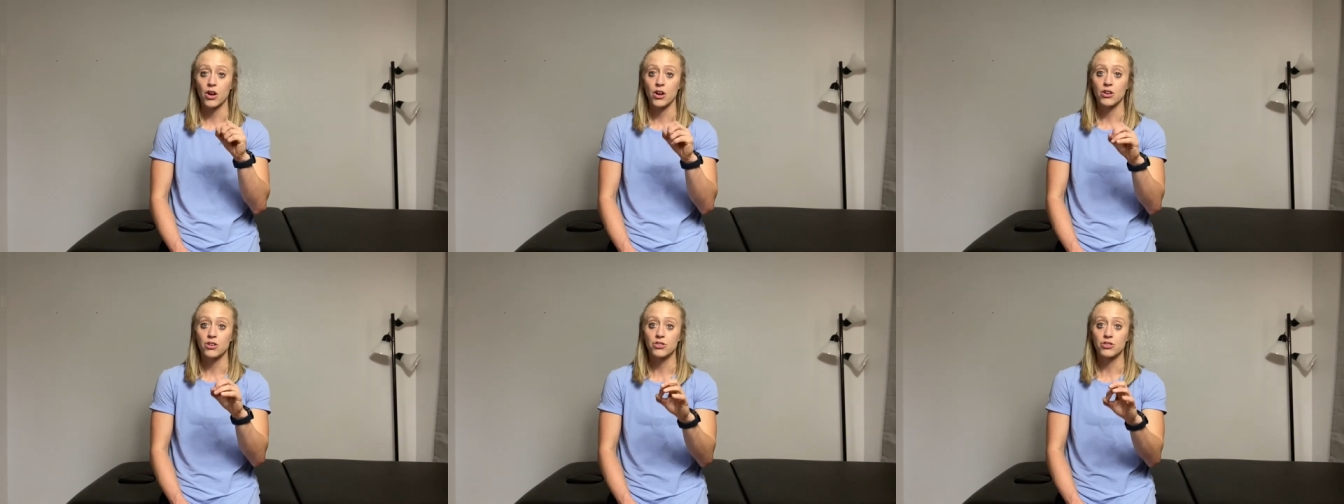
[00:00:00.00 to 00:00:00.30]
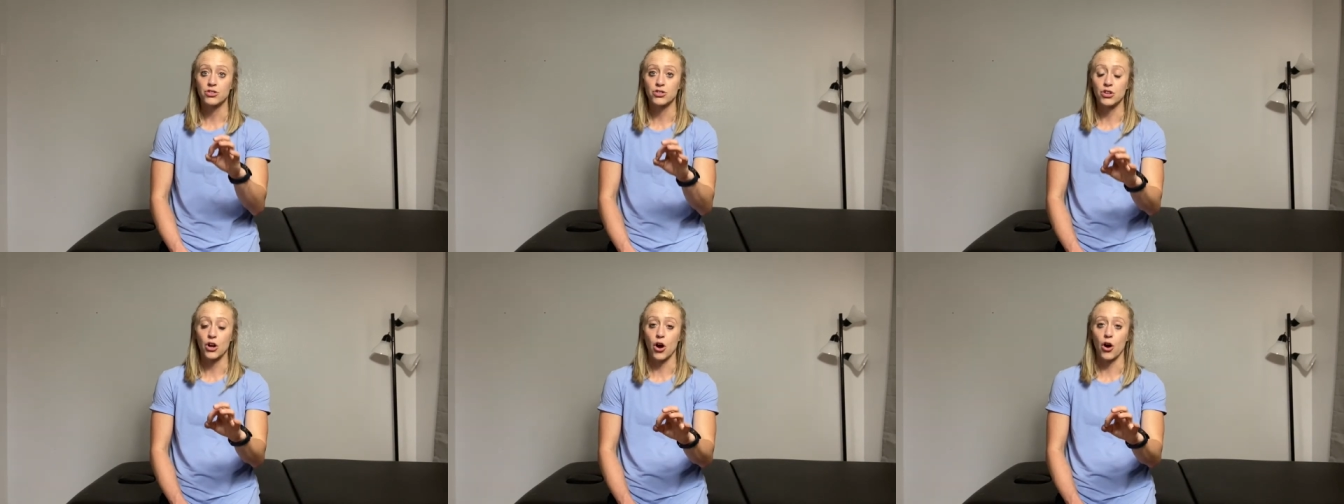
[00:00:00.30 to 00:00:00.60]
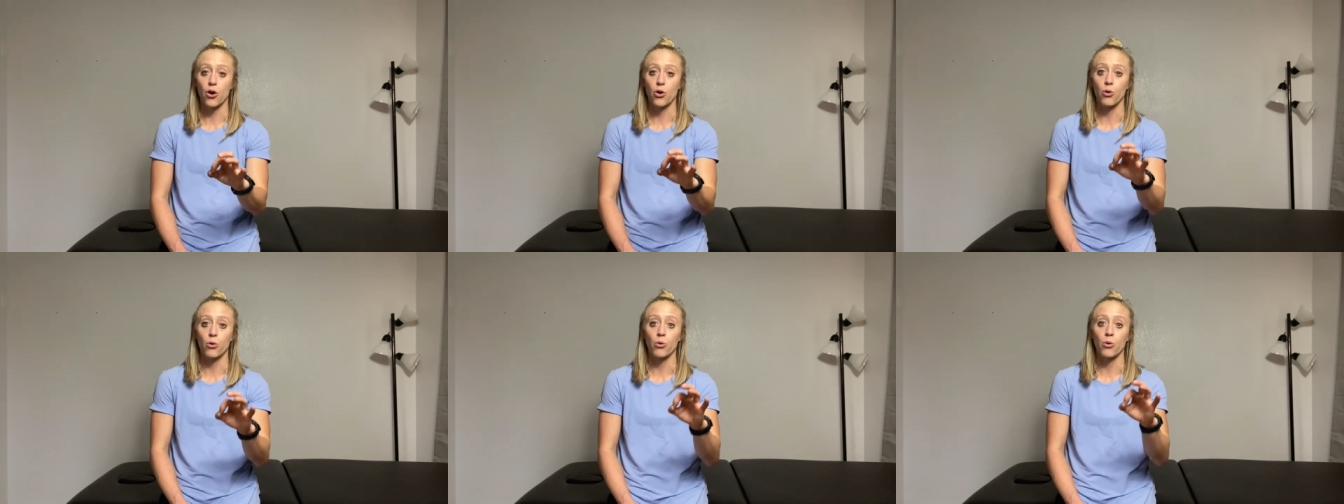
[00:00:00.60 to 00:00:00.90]

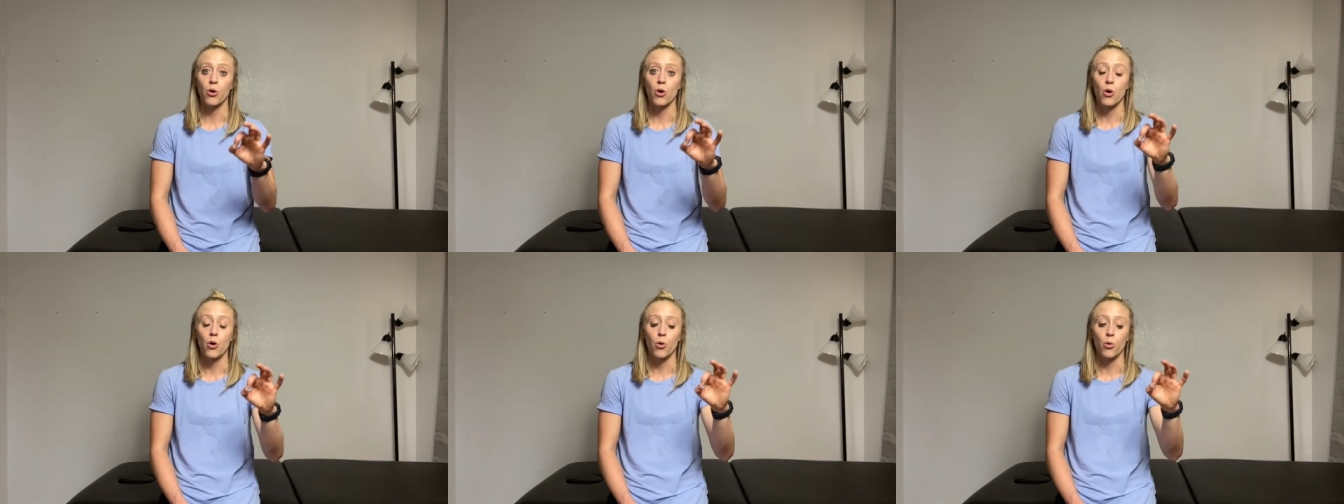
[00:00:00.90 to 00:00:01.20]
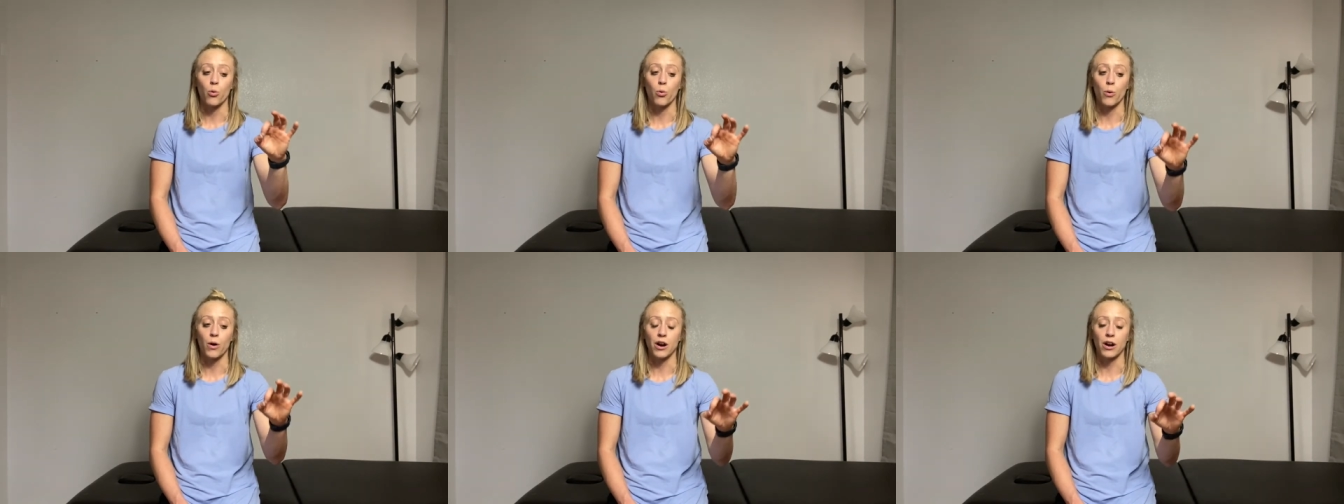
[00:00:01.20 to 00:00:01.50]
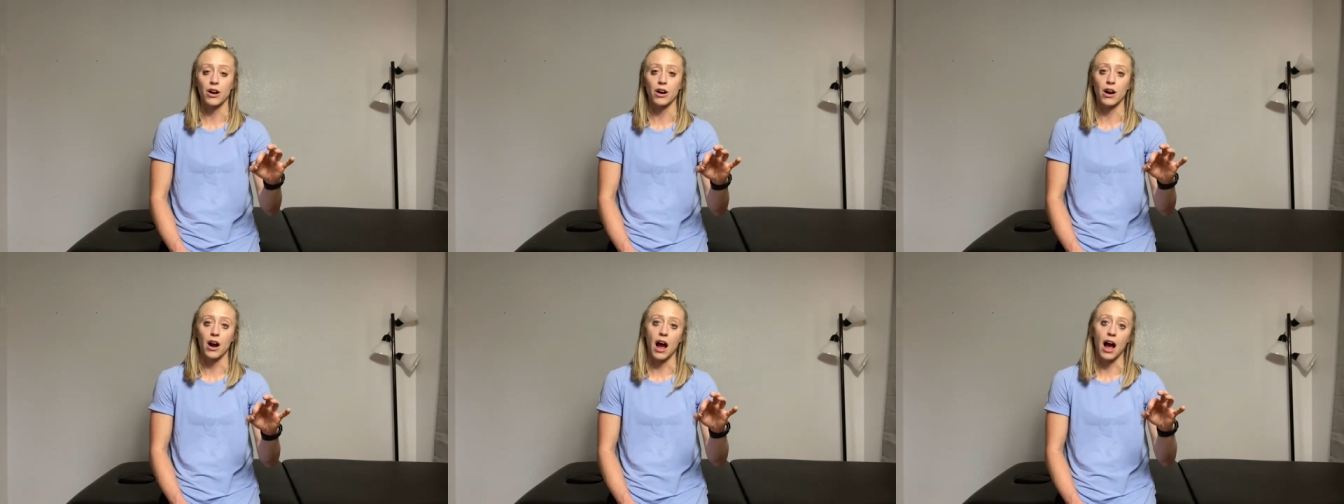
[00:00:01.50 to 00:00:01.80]
So
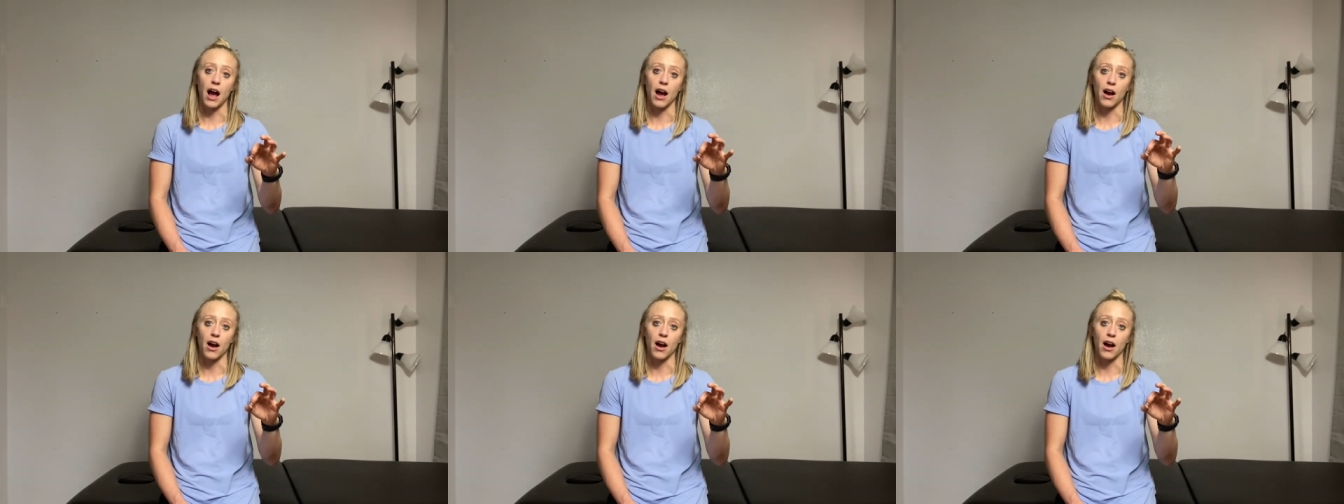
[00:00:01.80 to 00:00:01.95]
we're